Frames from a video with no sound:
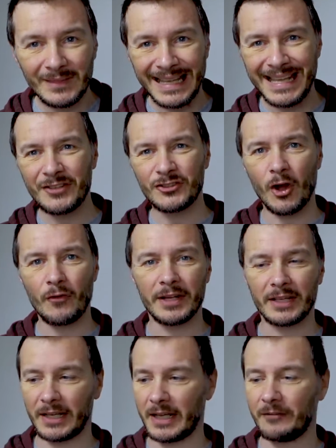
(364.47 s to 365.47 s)

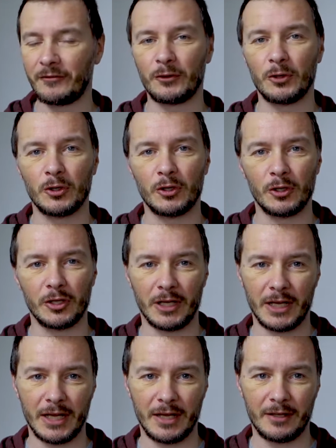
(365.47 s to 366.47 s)
historically for
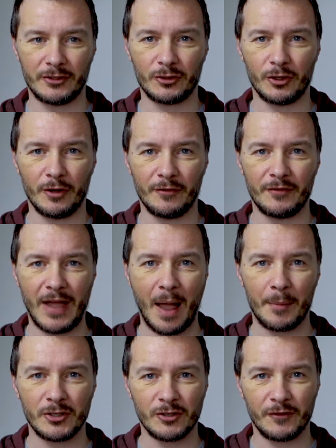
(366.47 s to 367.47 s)
sort of
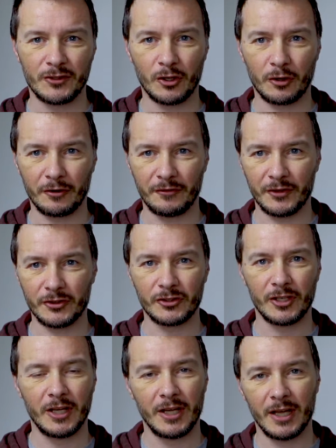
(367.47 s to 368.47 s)
amateur photographers
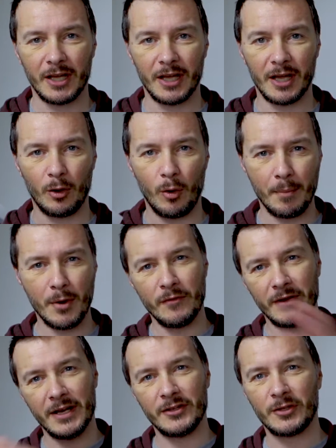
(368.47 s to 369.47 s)
who are
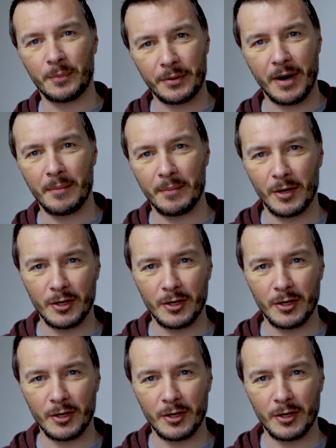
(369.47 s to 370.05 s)
moving into pro.